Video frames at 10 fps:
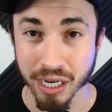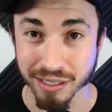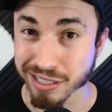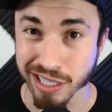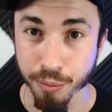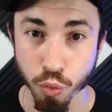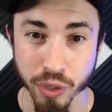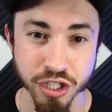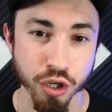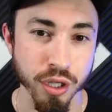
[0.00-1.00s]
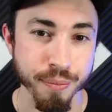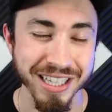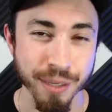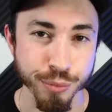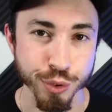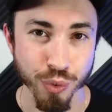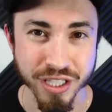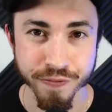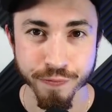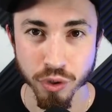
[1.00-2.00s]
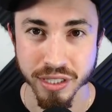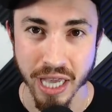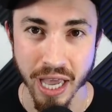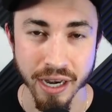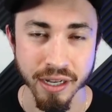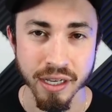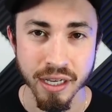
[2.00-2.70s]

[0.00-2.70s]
just a couple weeks ago, they beat them 24 to 10.